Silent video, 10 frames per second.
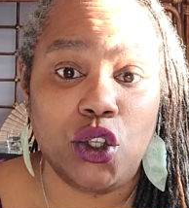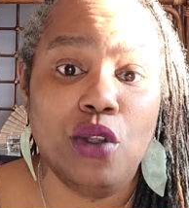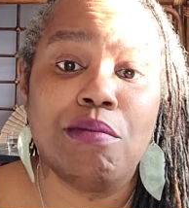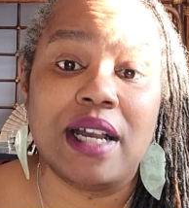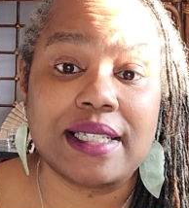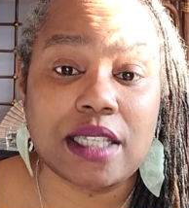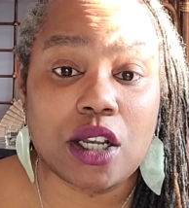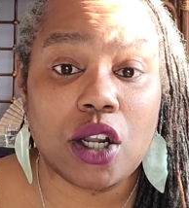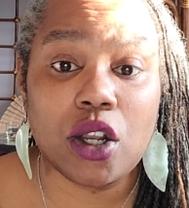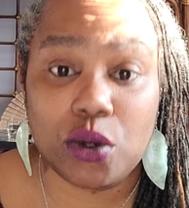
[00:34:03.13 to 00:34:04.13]
you
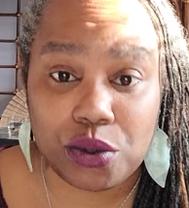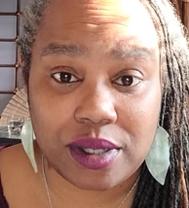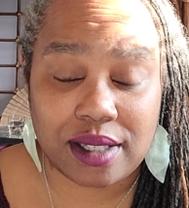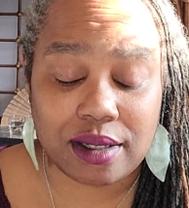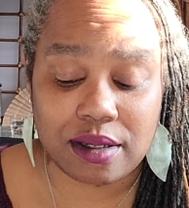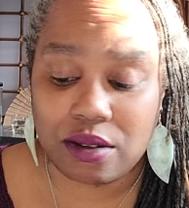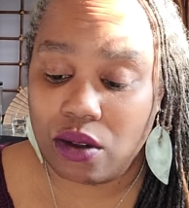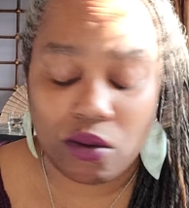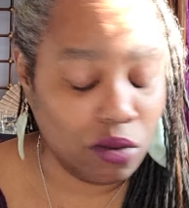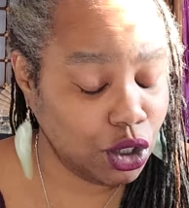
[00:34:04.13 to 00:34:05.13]
must close.
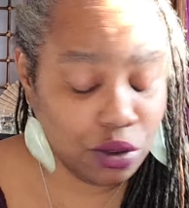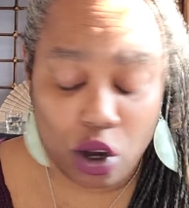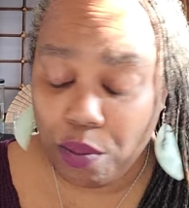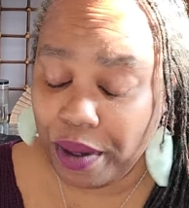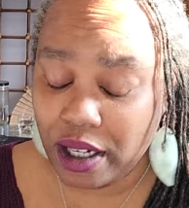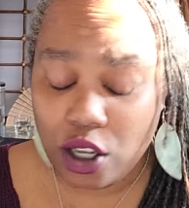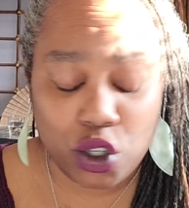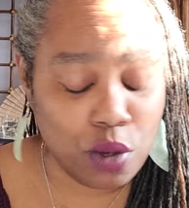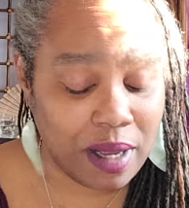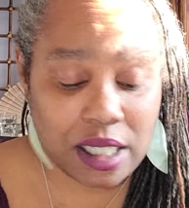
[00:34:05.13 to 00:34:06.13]
What you open,
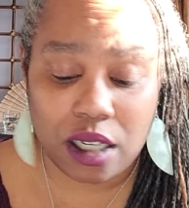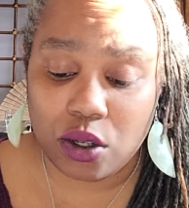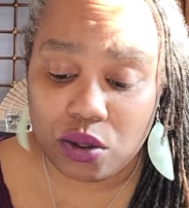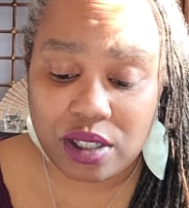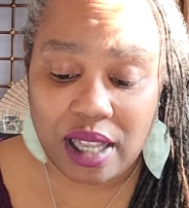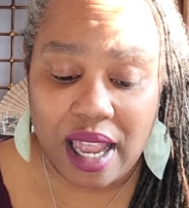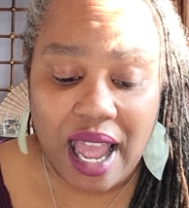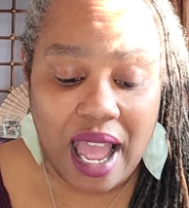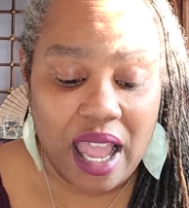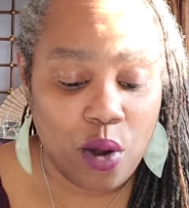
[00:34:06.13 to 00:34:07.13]
you must close.
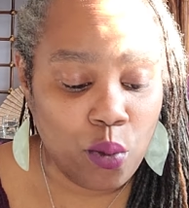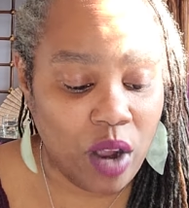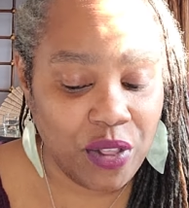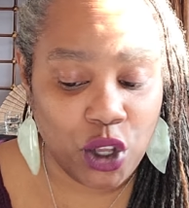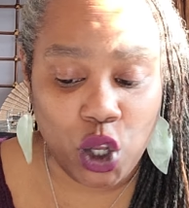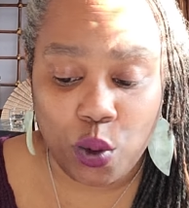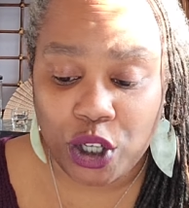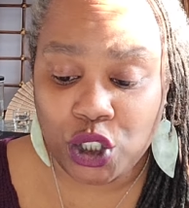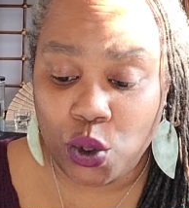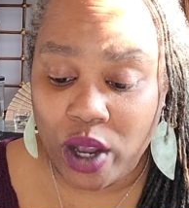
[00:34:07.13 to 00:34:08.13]
Whether you
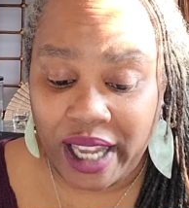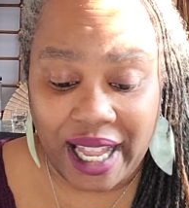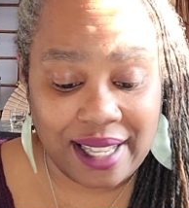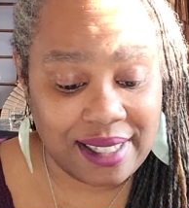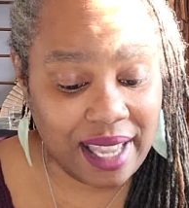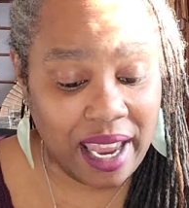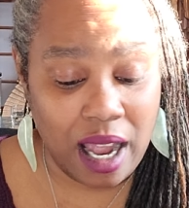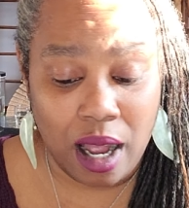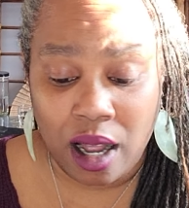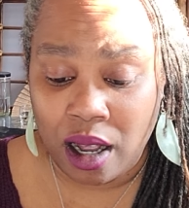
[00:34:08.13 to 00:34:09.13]
are doing, like I said,
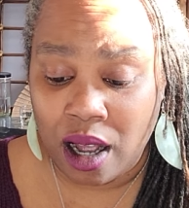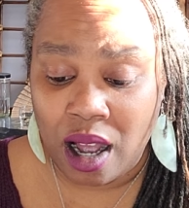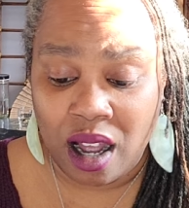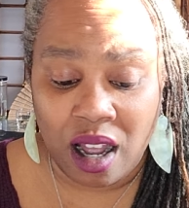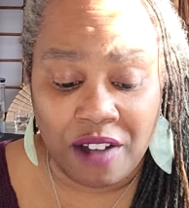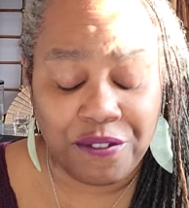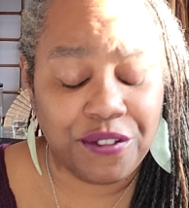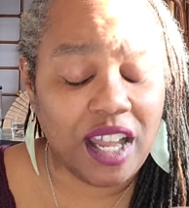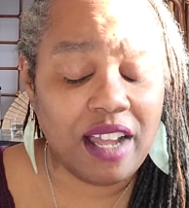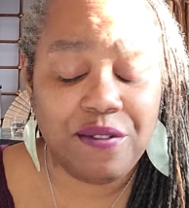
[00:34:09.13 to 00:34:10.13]
a
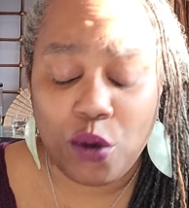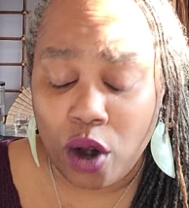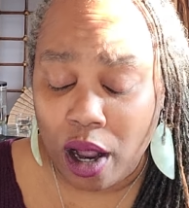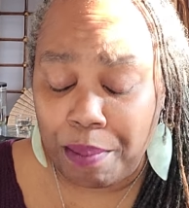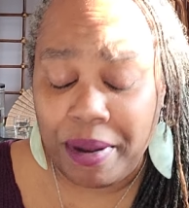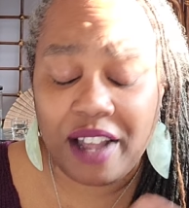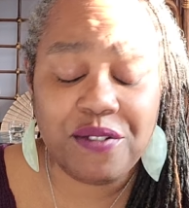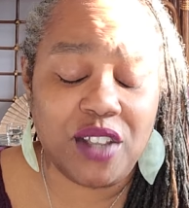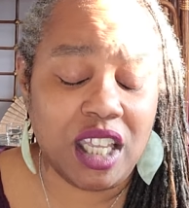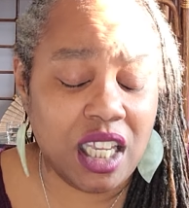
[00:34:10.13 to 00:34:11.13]
fluff or a
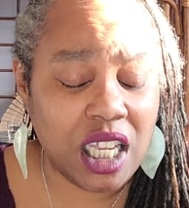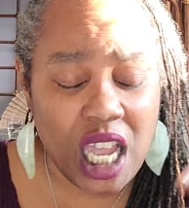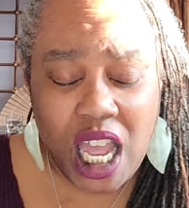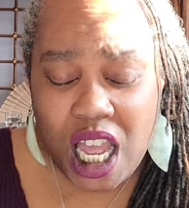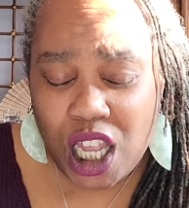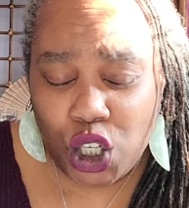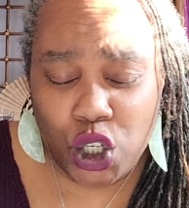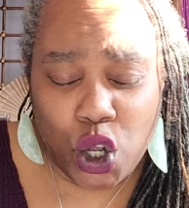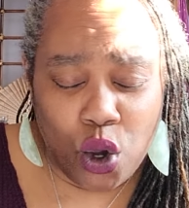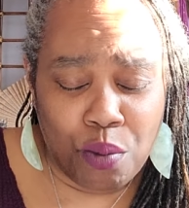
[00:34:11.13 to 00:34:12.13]
puffy you
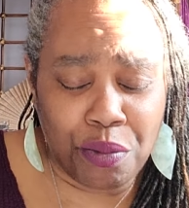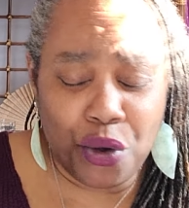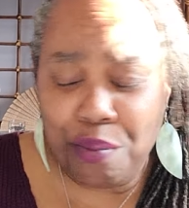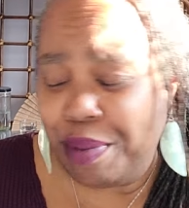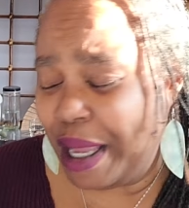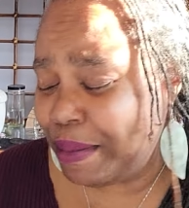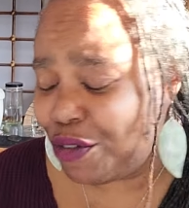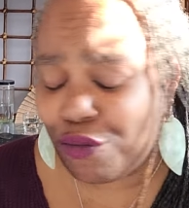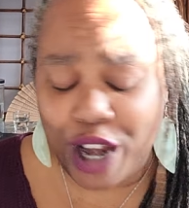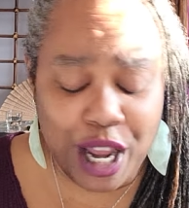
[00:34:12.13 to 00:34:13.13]
know, moonbeams
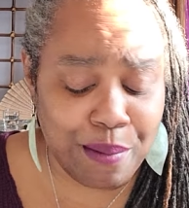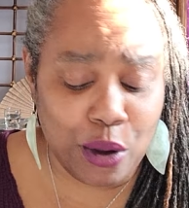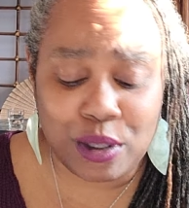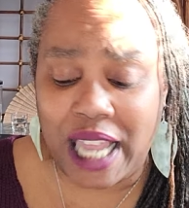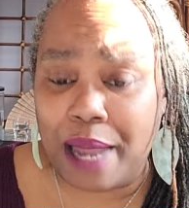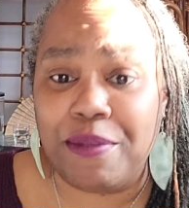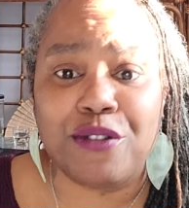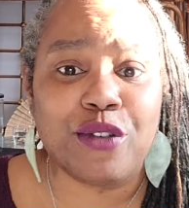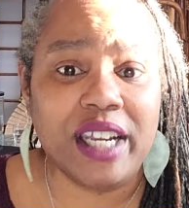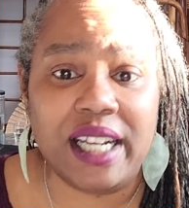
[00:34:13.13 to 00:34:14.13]
and rainbow type
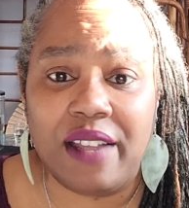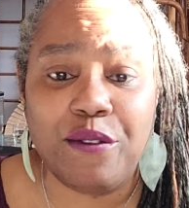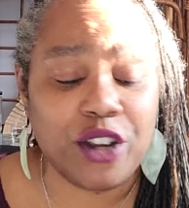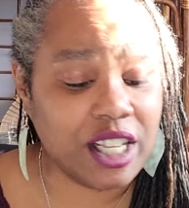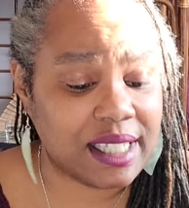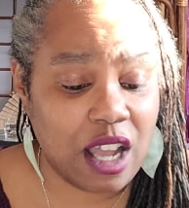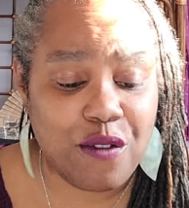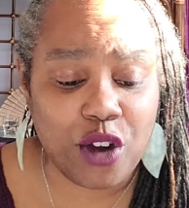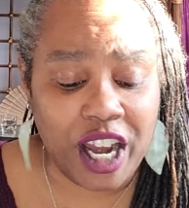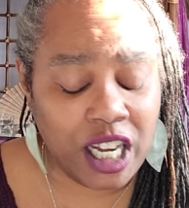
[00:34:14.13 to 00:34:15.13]
of reading for
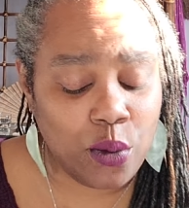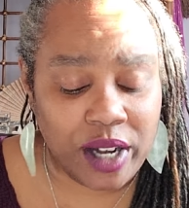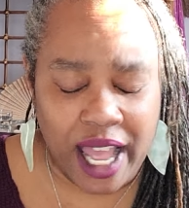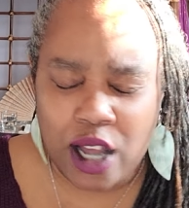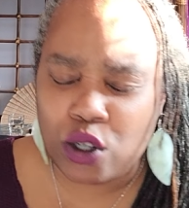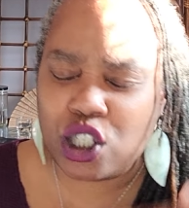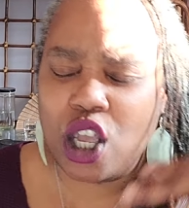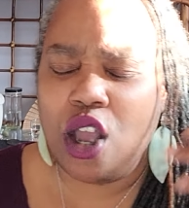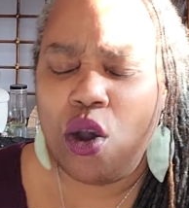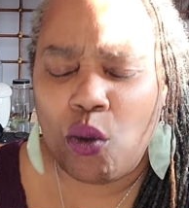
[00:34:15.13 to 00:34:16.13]
yourself or anyone else.
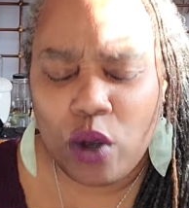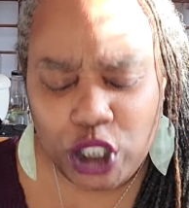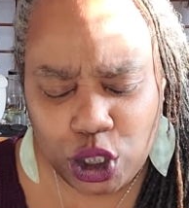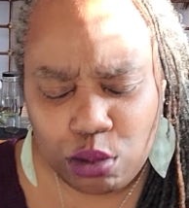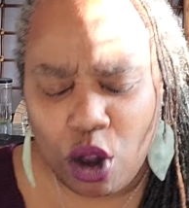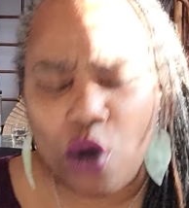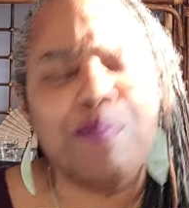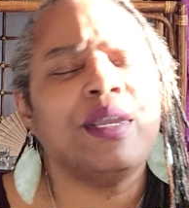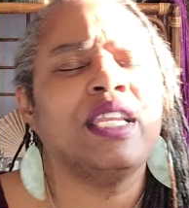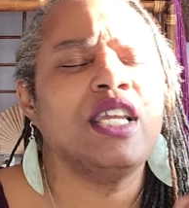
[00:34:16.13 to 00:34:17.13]
What you
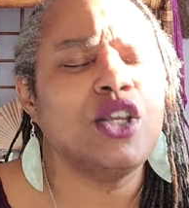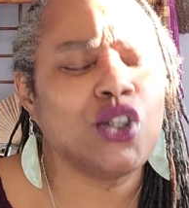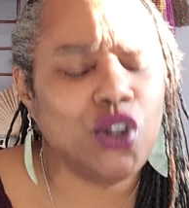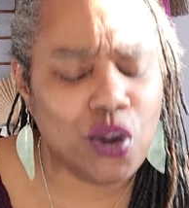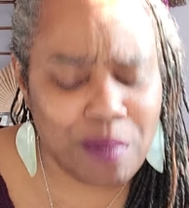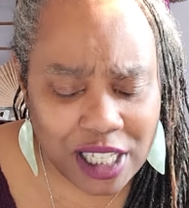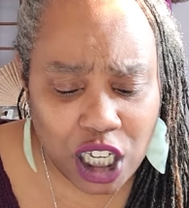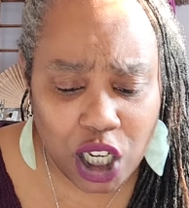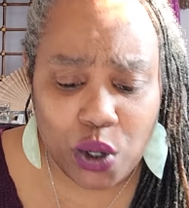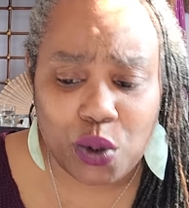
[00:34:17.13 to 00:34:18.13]
open, you must
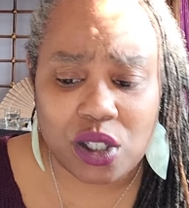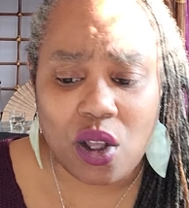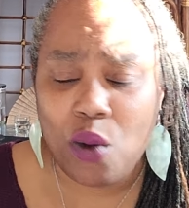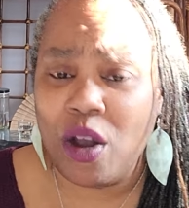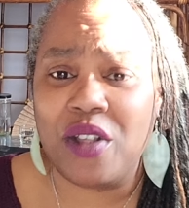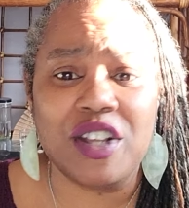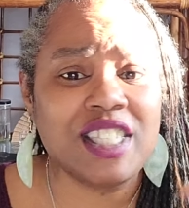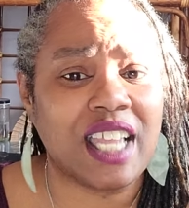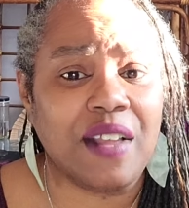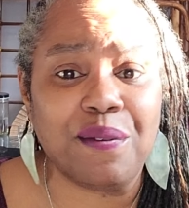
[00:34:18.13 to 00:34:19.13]
close. Whether it's
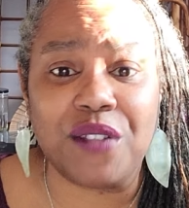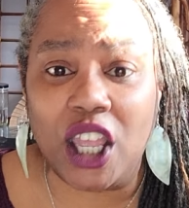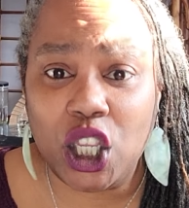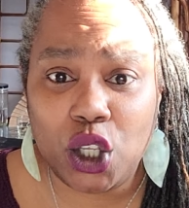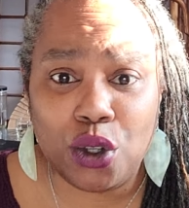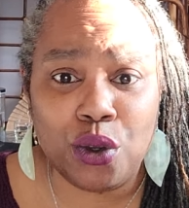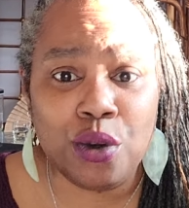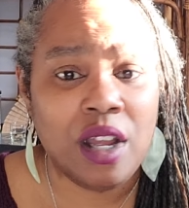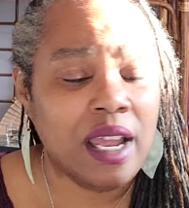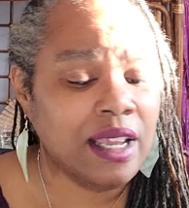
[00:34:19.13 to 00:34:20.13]
saying thank
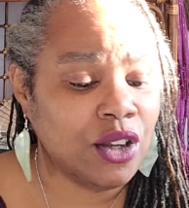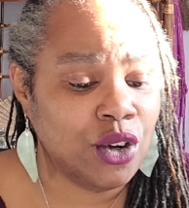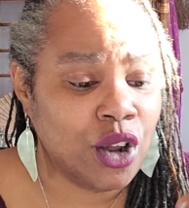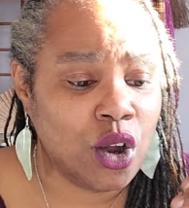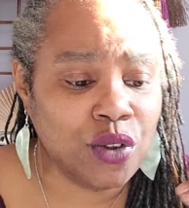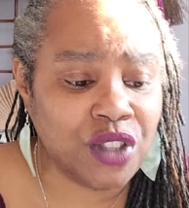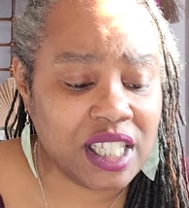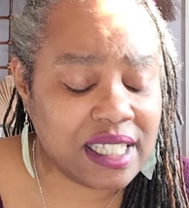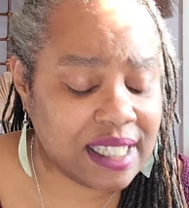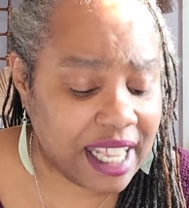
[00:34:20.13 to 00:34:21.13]
you, you know,
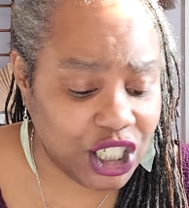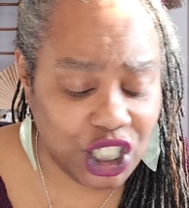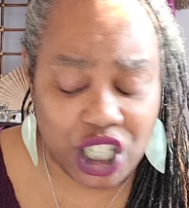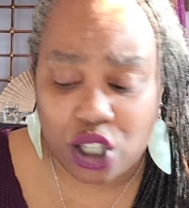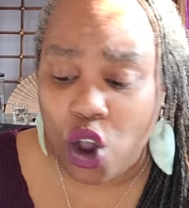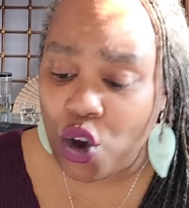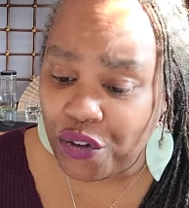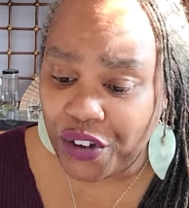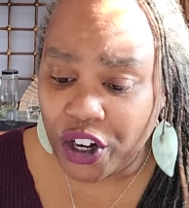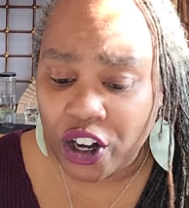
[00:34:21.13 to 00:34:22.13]
this session is
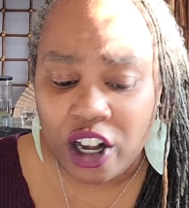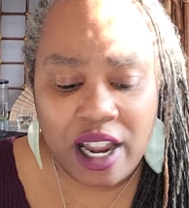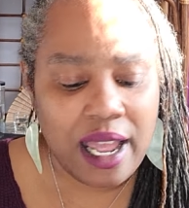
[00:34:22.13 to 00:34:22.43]
over,